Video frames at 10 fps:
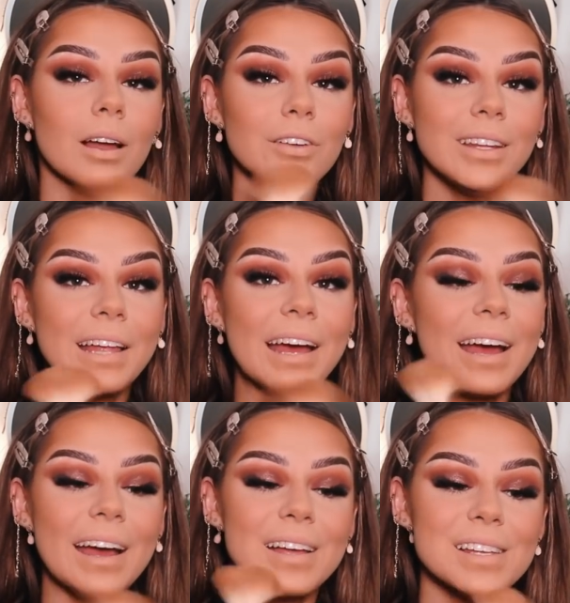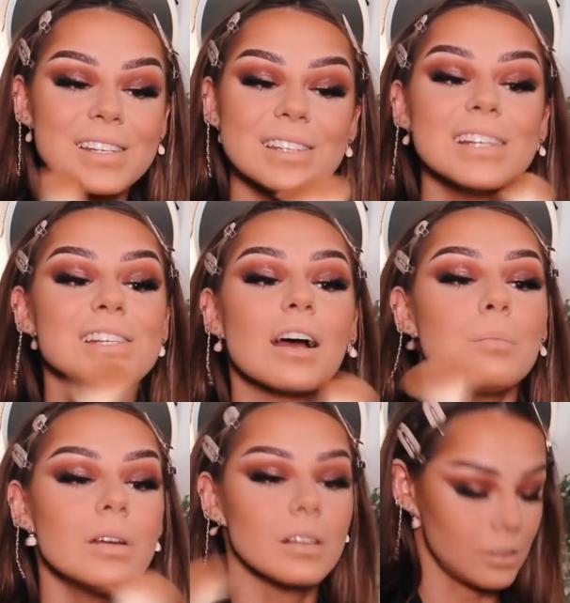loving this. Listen,
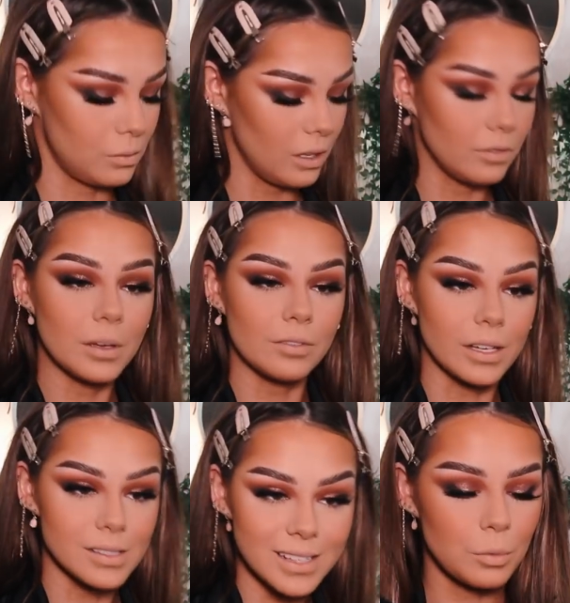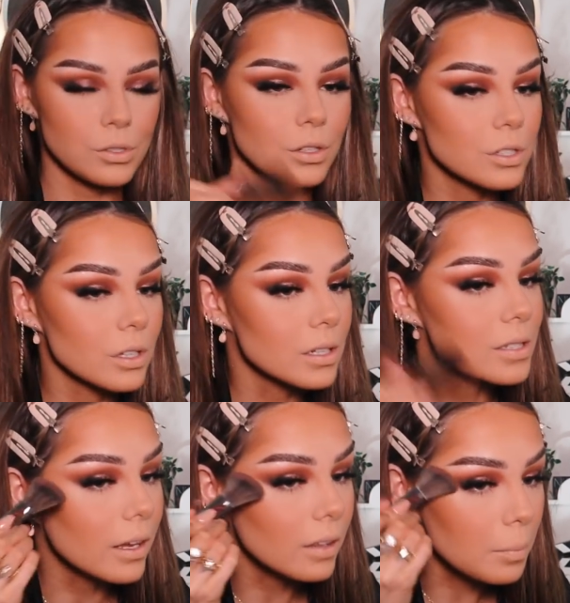I'm putting this all over my face. I'm also just going to
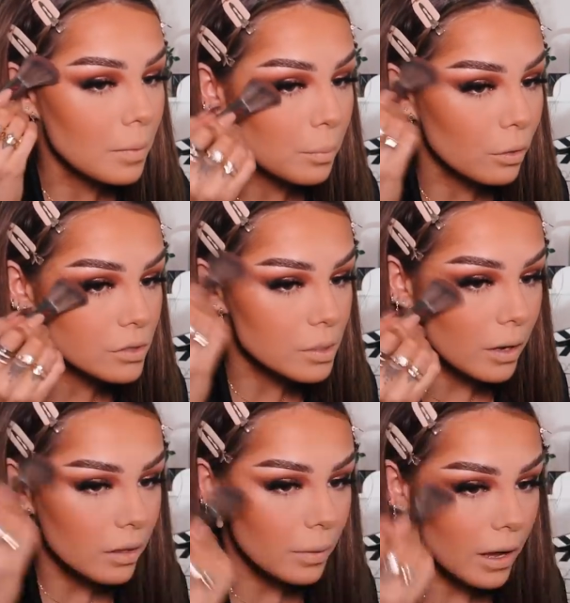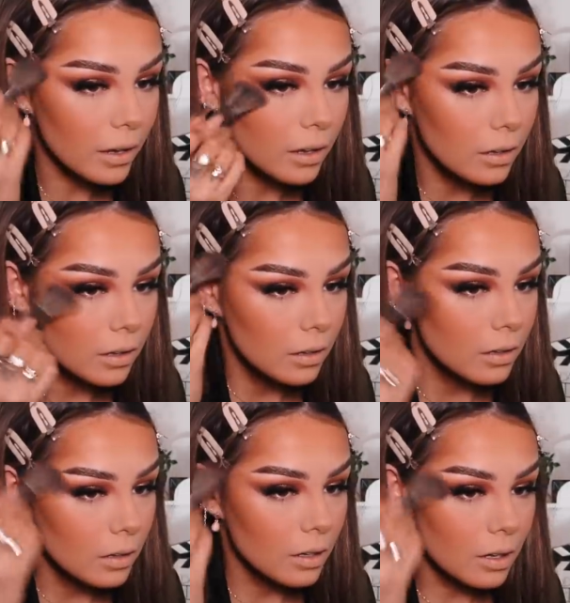take that matte bronzer, by the way,
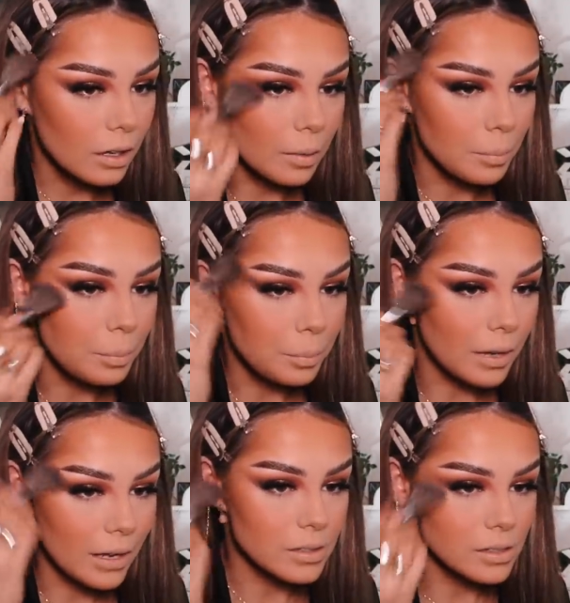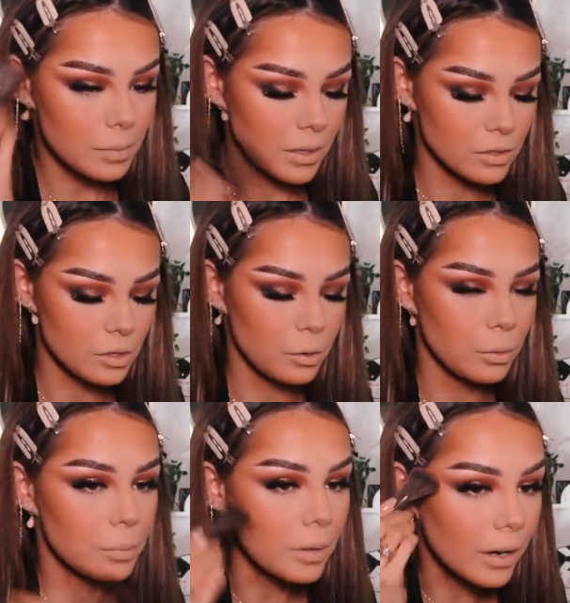and blend some
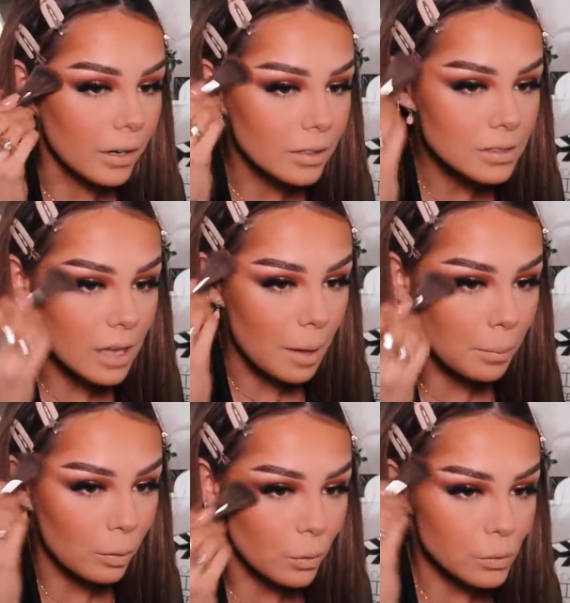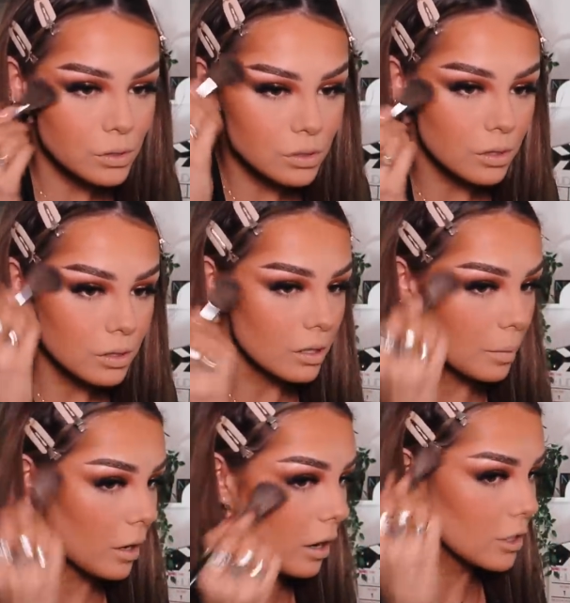into my temples so
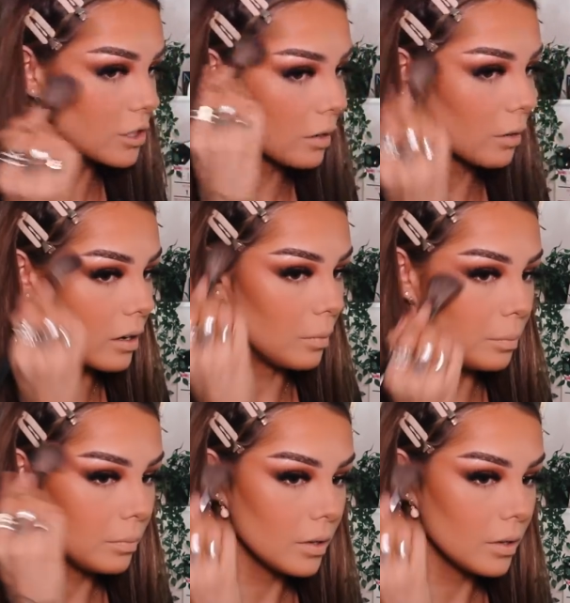that my eyeshadow kind of